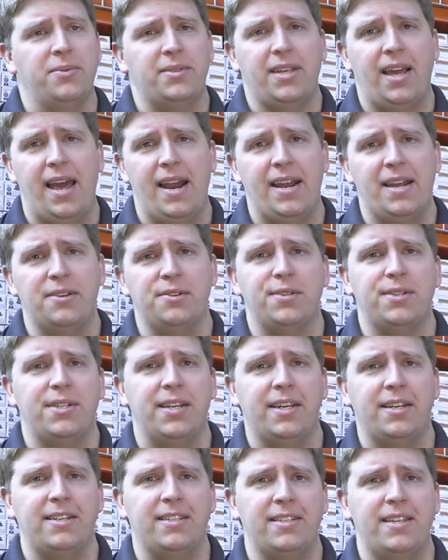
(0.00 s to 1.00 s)
was kind of
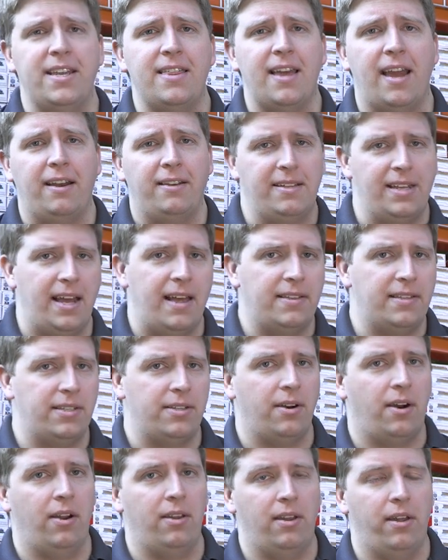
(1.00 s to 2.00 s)
interesting to see that Death
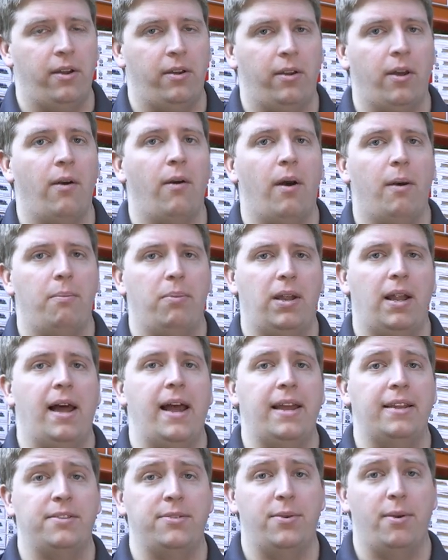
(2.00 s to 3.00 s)
Star logo
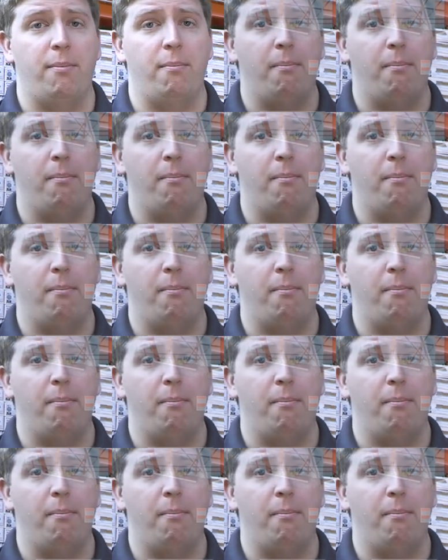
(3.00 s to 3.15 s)
applied to a